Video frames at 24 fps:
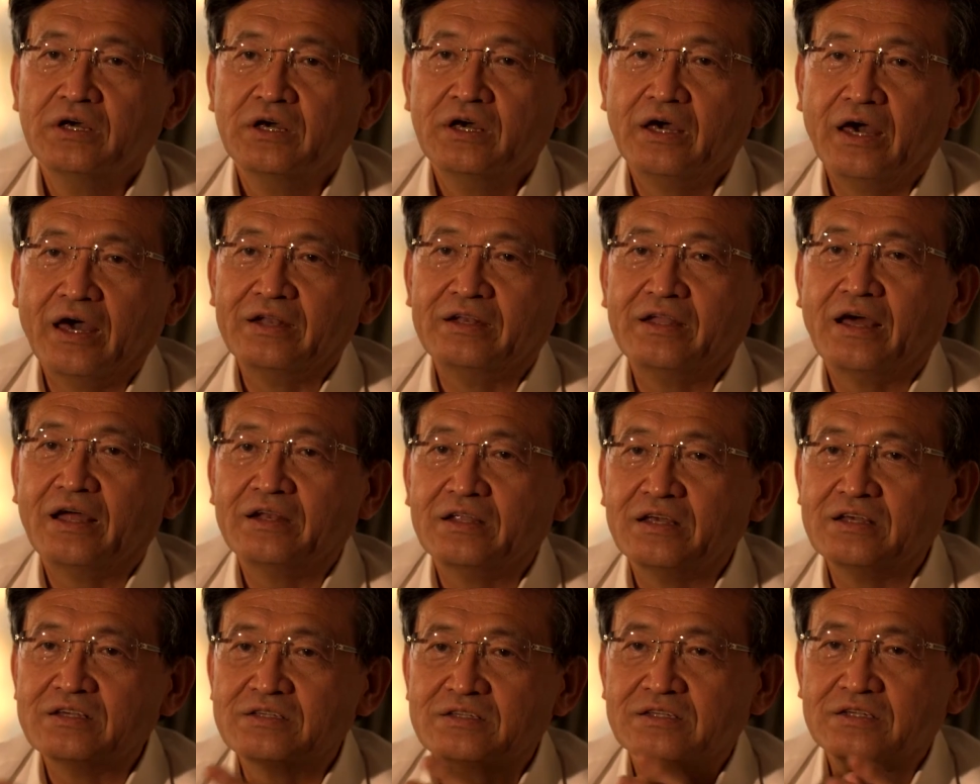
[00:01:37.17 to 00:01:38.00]
and
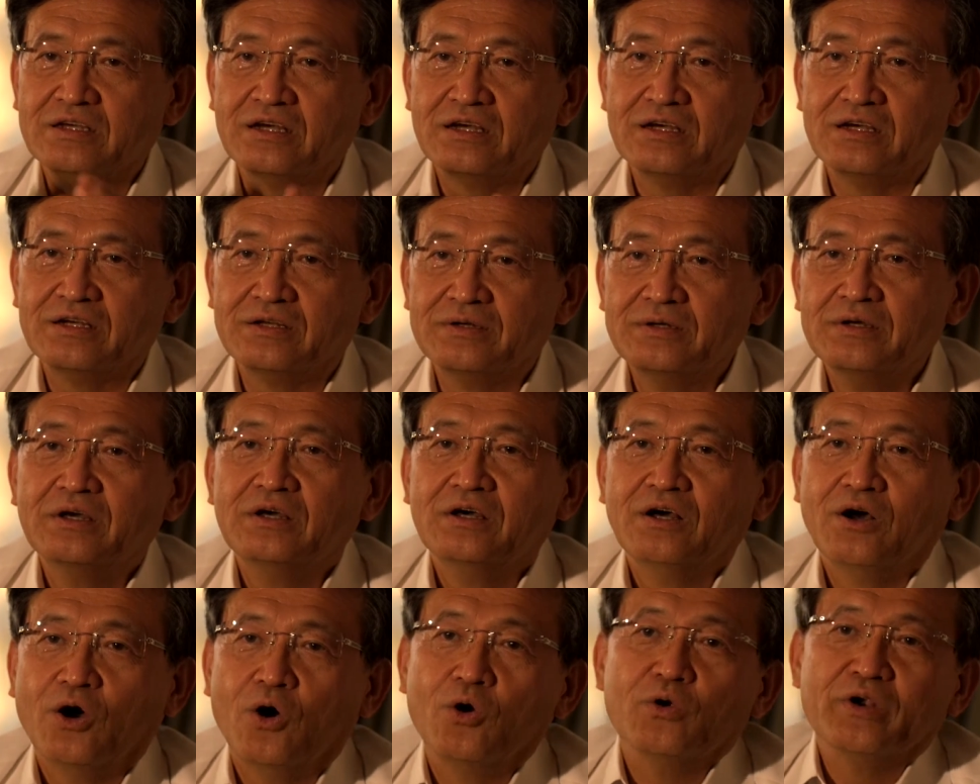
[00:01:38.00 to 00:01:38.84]
that is the
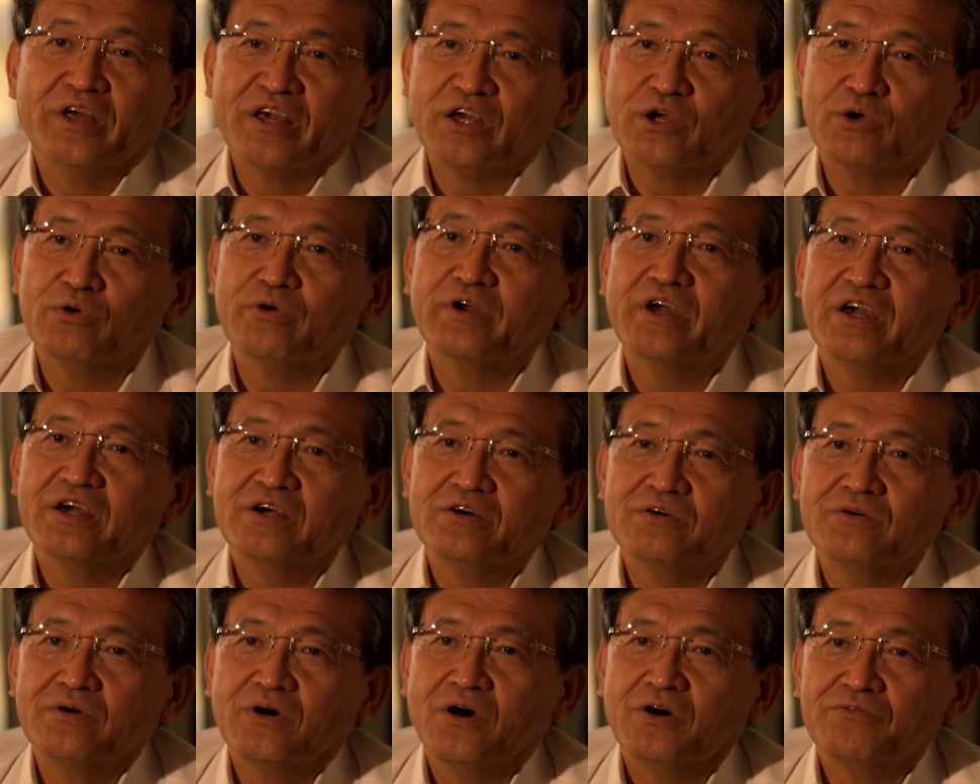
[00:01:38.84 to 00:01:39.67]
holy
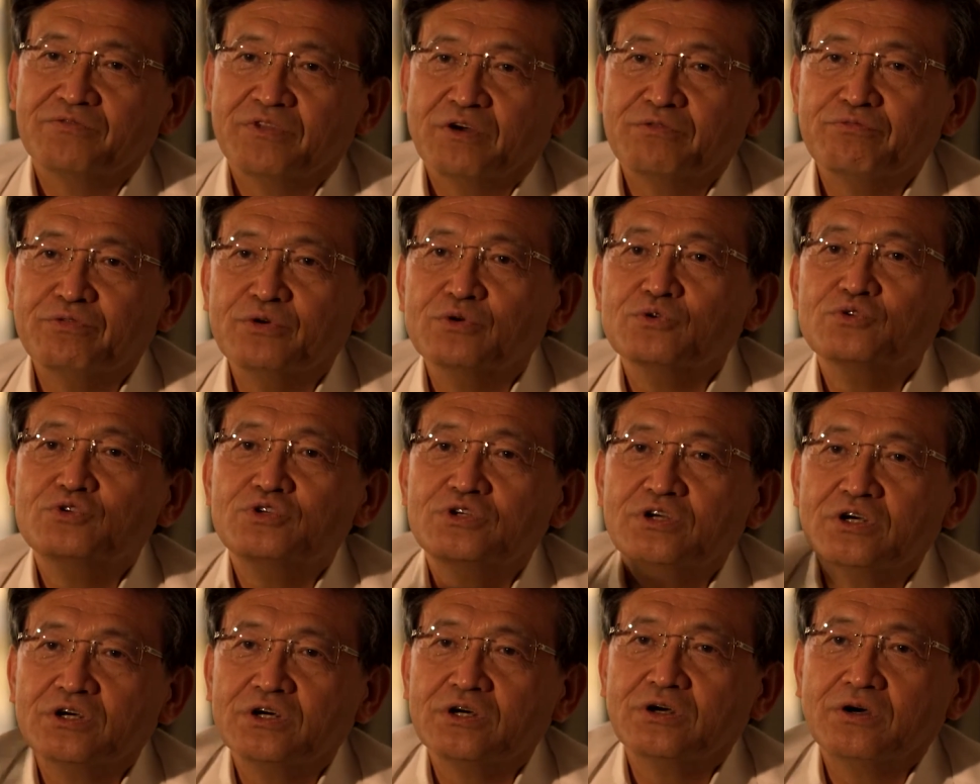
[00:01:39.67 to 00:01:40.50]
grail of the
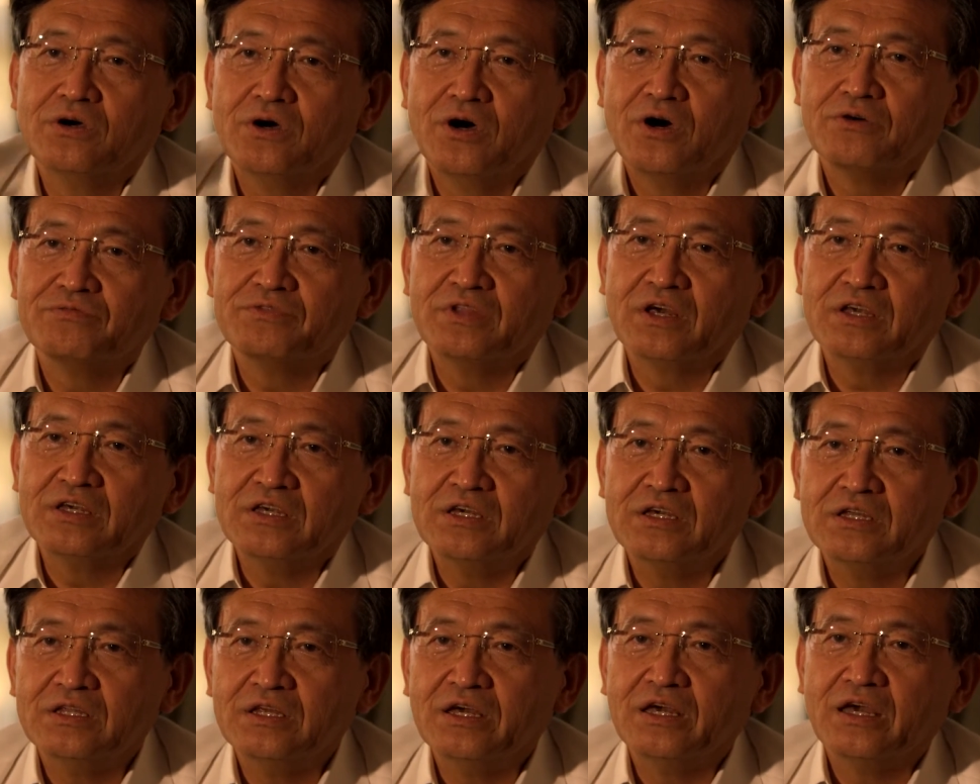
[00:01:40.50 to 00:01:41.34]
future of the
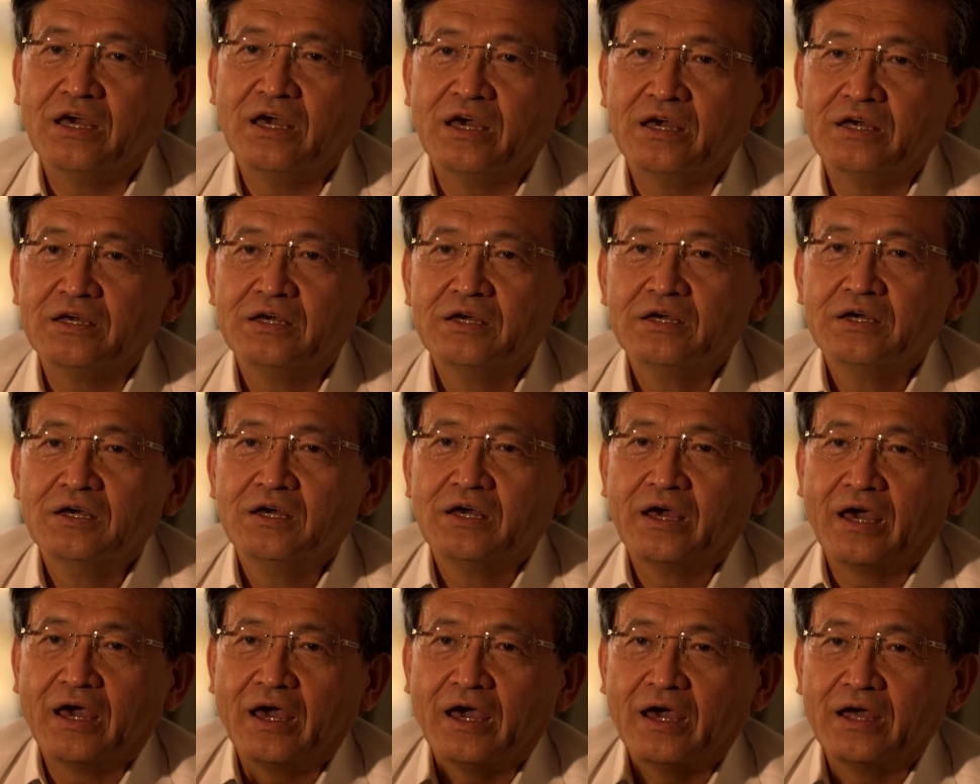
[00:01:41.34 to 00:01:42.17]
EDA,
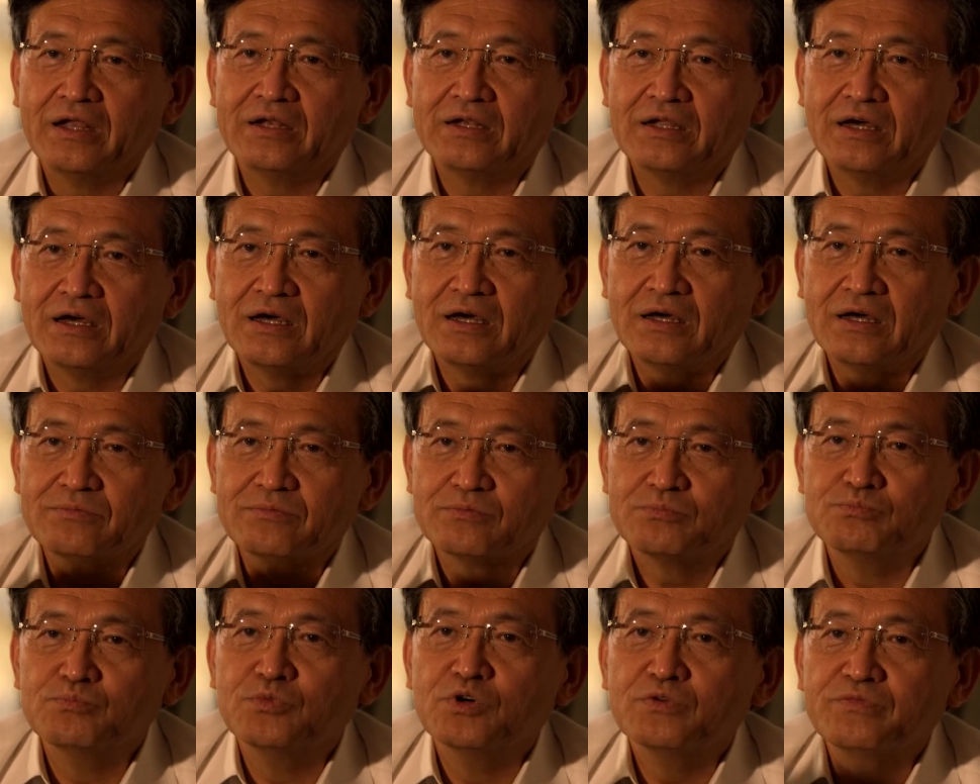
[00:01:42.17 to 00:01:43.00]
and
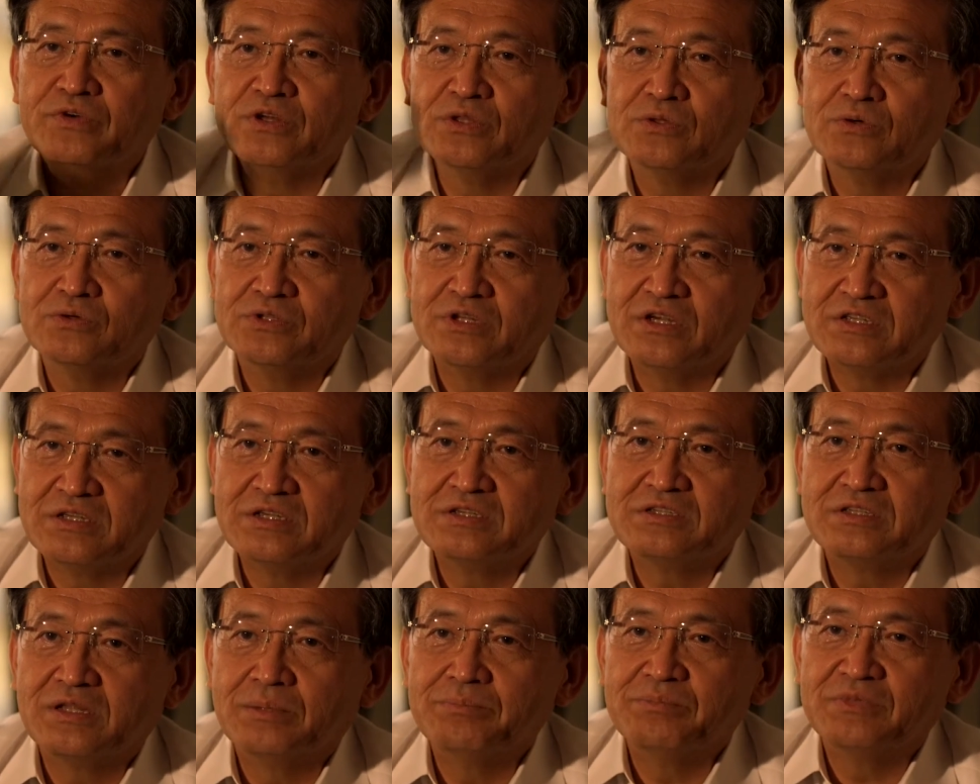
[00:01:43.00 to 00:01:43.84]
move into the
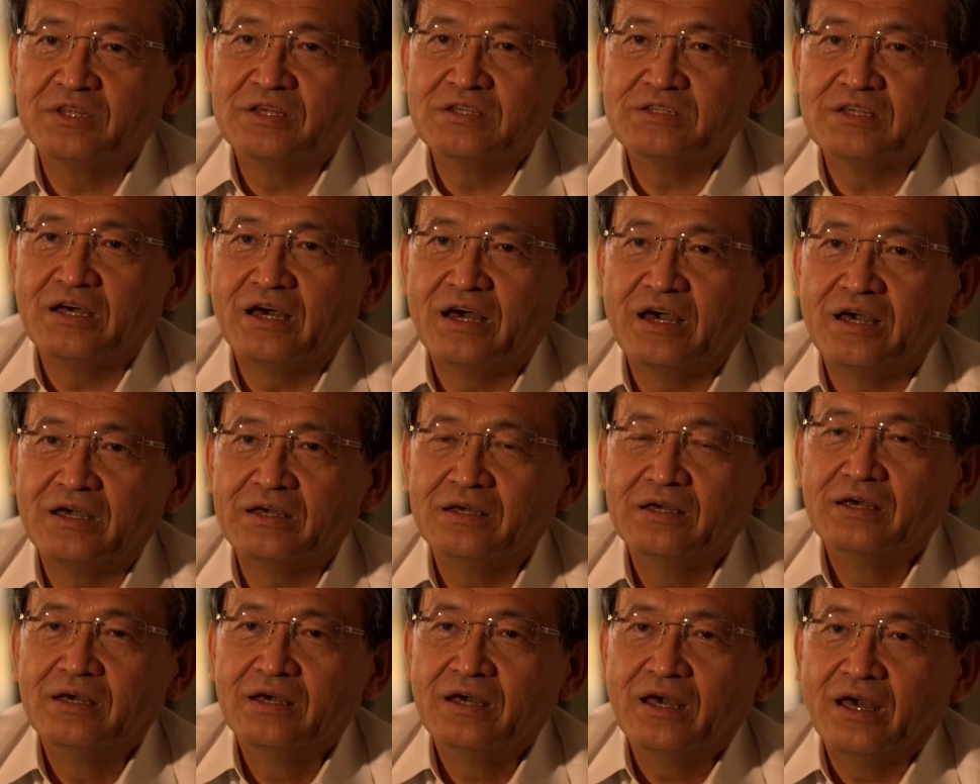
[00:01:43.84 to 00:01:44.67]
system design,
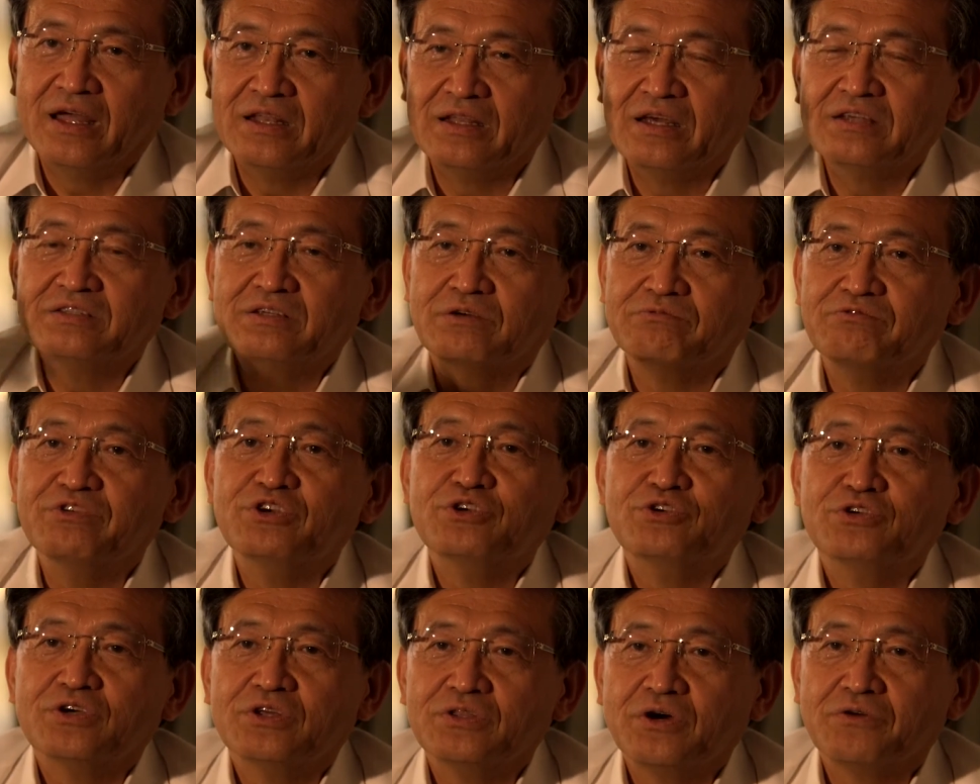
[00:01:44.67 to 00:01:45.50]
and that's a
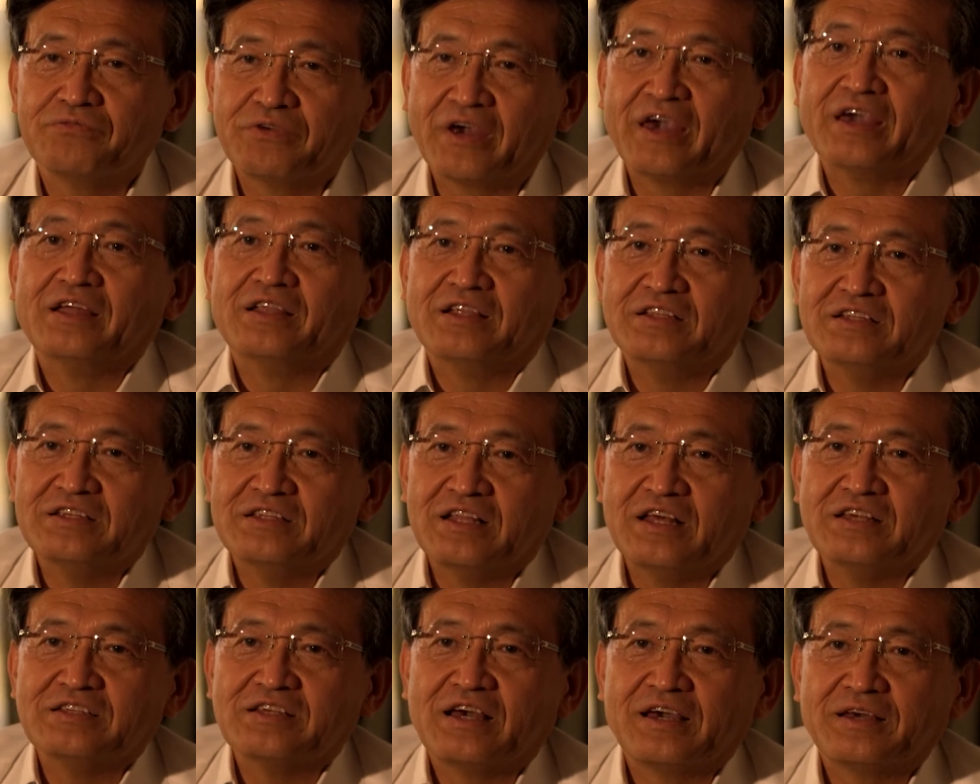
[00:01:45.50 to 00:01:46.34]
vision of Cadence
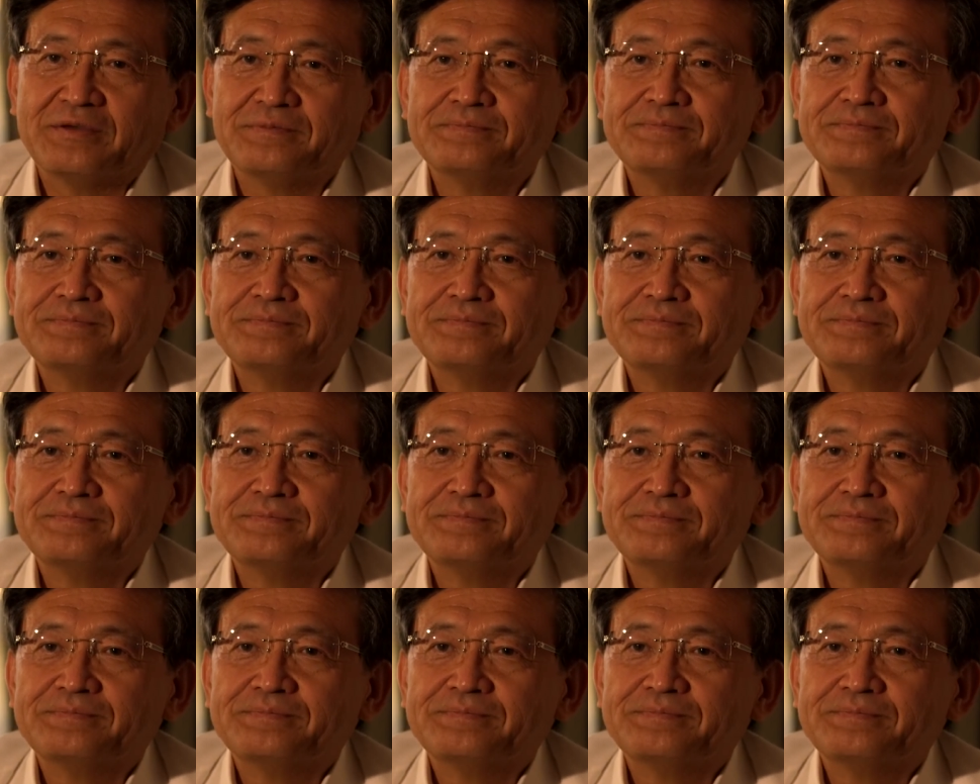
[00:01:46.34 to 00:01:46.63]
design.